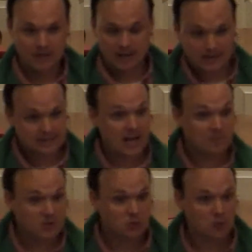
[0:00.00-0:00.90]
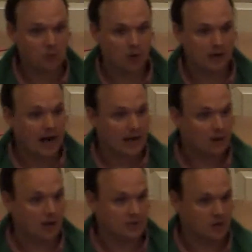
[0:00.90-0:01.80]
And the same is true for our nine
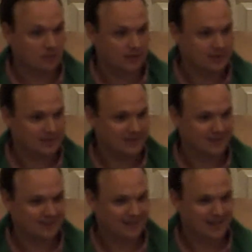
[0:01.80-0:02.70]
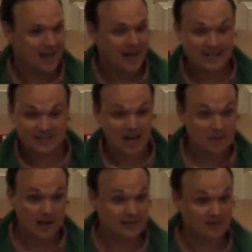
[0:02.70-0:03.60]
o'clock service. And it's not
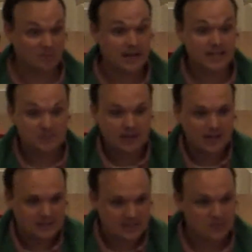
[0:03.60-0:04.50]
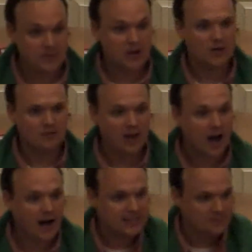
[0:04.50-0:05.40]
because of me, it's because the Spirit of
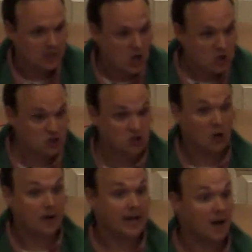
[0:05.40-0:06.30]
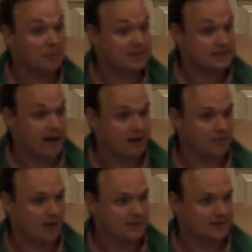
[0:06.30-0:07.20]
God has been stirring up inside of
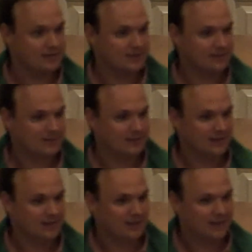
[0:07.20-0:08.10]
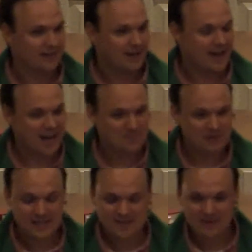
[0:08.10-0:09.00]
us. And I
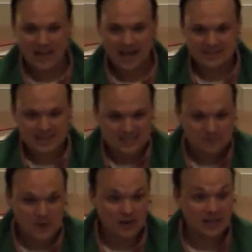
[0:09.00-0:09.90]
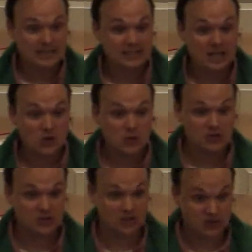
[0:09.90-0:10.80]
believe as that spirit
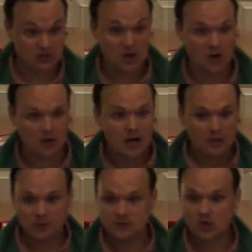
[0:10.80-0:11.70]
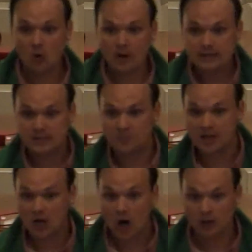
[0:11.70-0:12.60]
continues to stir, there's going to
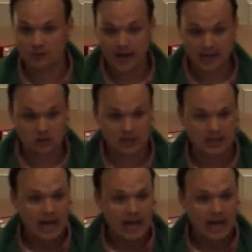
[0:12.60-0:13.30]
be a call of action,